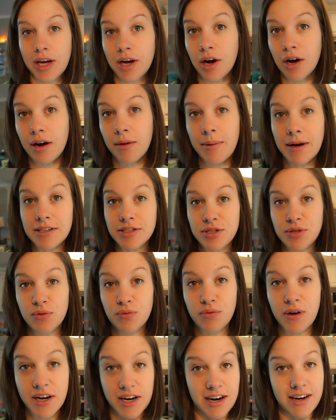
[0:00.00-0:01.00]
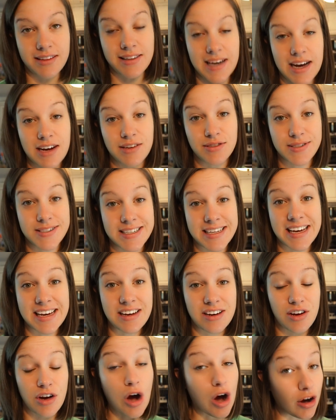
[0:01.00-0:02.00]
We are about to run out of the house to get
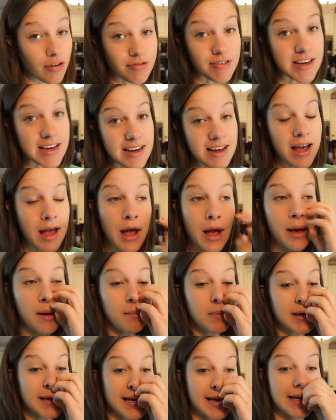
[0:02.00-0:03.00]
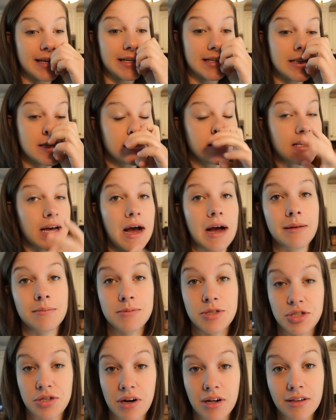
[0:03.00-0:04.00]
coffee because
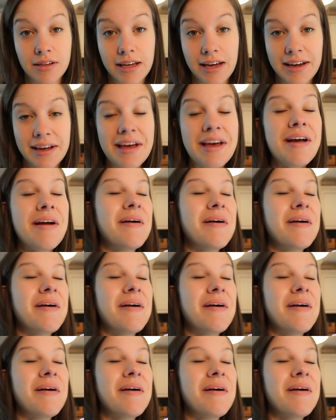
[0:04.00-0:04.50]
I'm struggling.